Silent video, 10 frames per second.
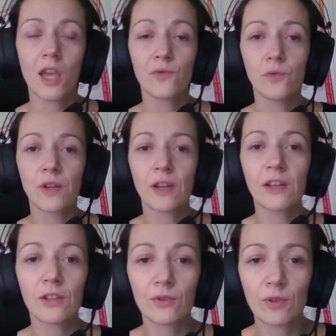if we
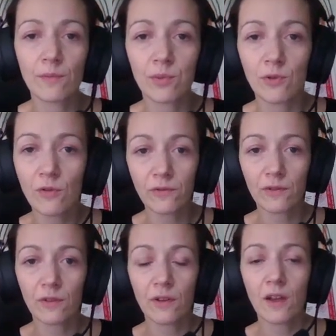really need to improve,
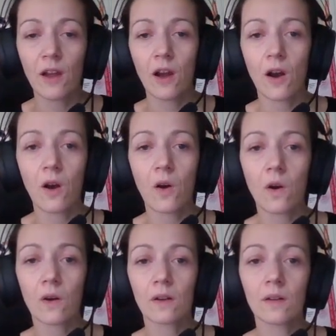
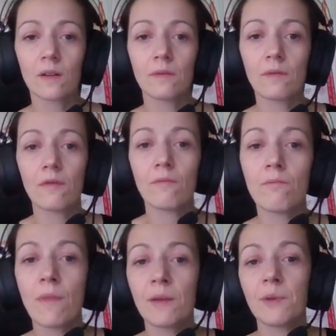or
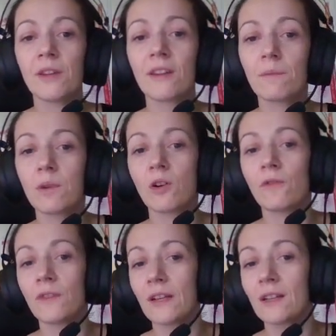maybe the number
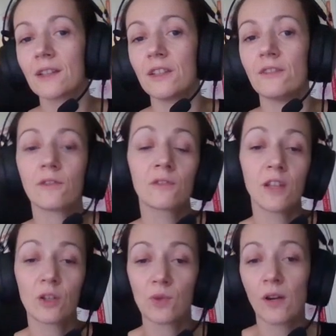of negative or
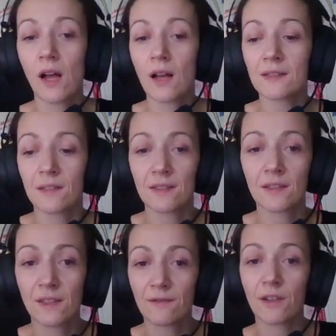neutral
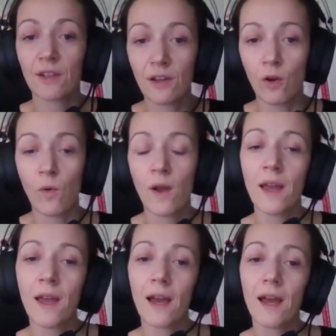answers is very low.
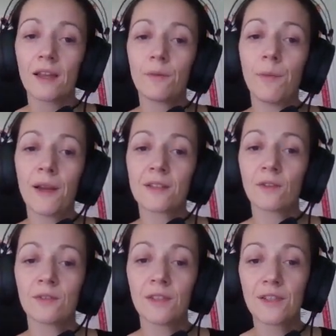And based
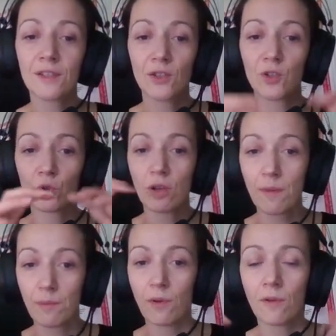on this
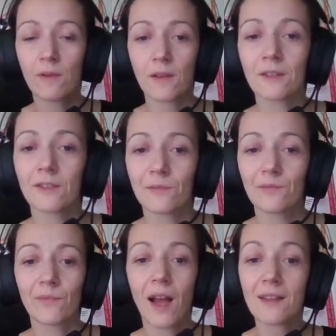triple
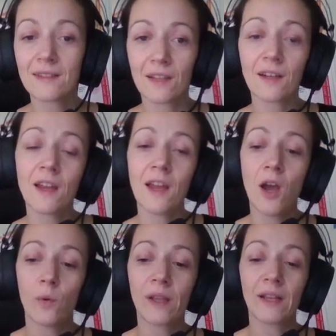answer,
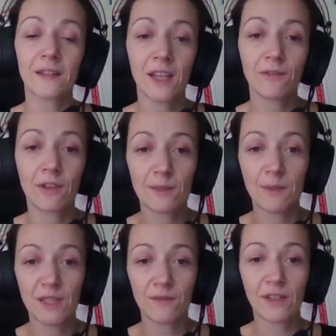we can take very
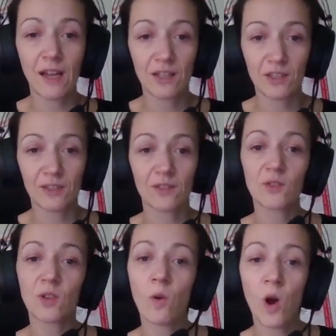specific actions.
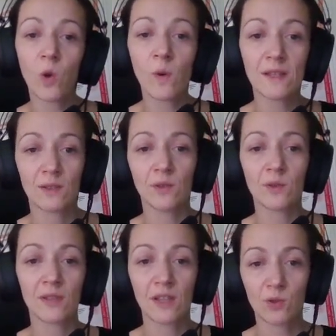So always
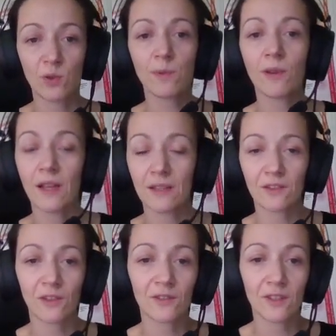use a triple and
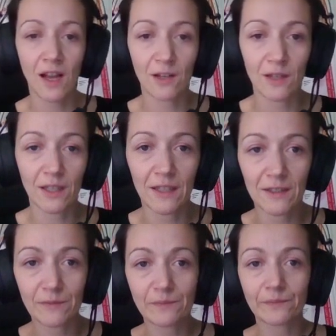don't
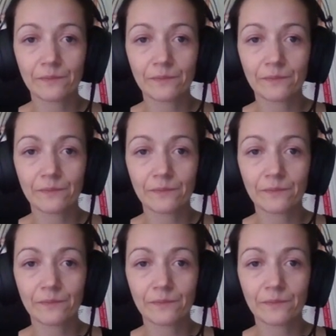aggregate.